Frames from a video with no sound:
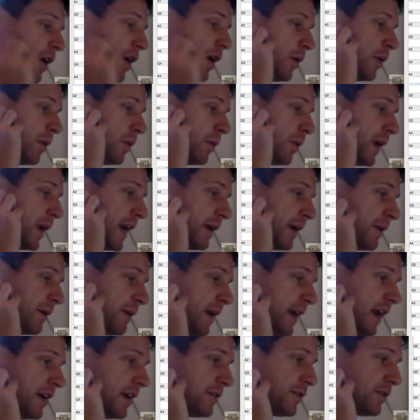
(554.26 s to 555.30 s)
So when
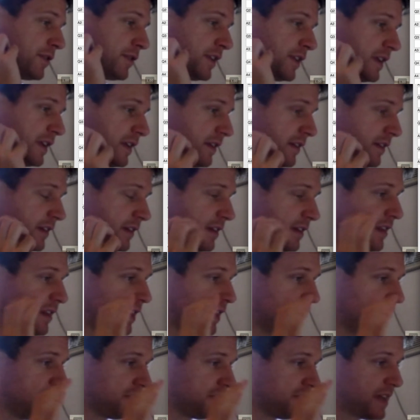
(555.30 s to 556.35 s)
I'm doing for
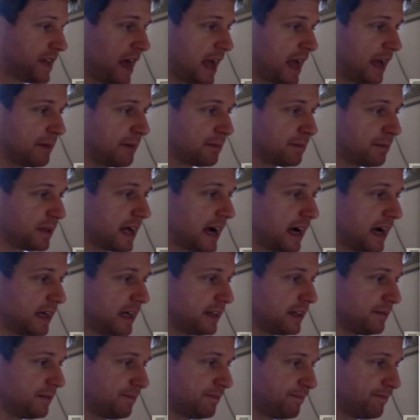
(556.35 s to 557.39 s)
the tag block,
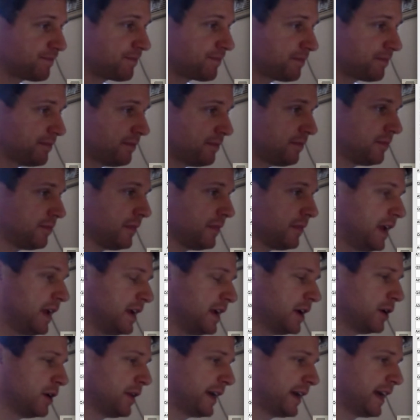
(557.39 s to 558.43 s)

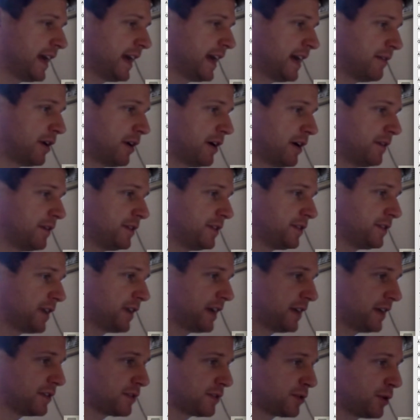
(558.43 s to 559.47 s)
like I have all of this, I
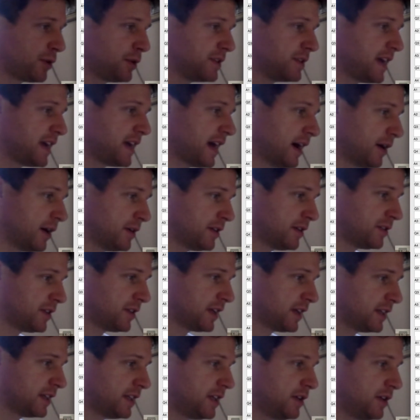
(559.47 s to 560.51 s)
can scroll down, there's
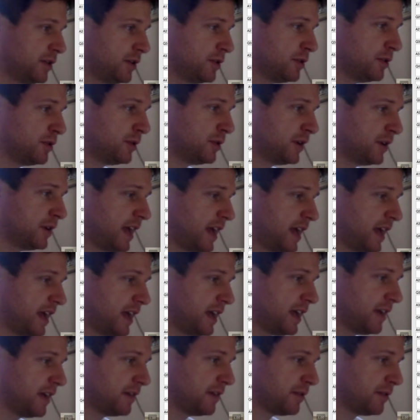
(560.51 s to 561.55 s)
like Q and
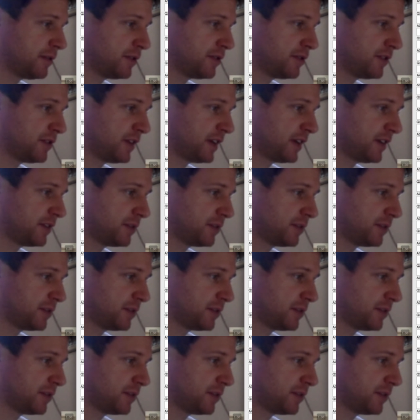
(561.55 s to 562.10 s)
A for 6.